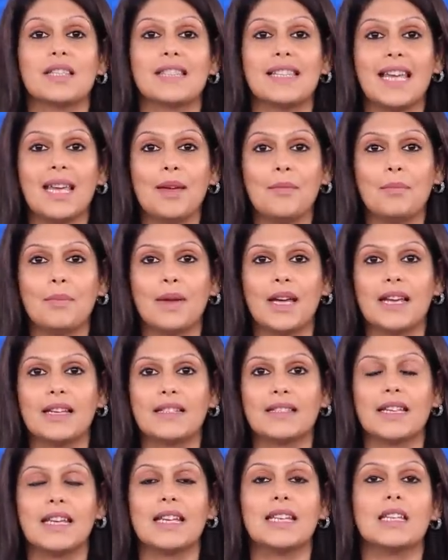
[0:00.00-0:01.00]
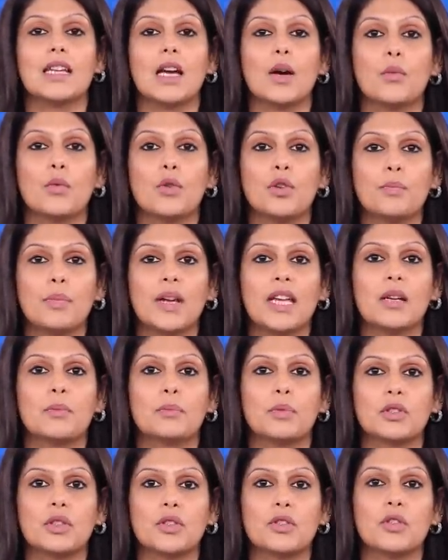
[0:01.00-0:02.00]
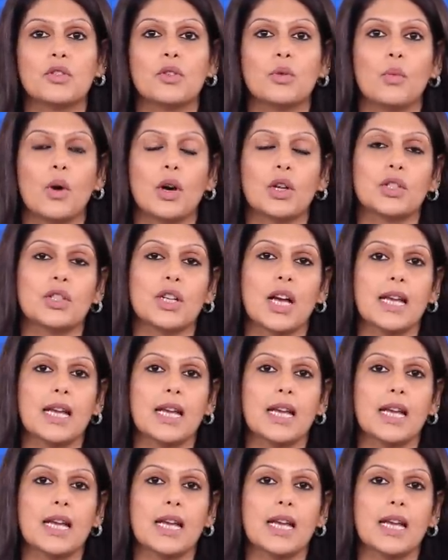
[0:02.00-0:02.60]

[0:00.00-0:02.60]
the same base, India would be in a position to watch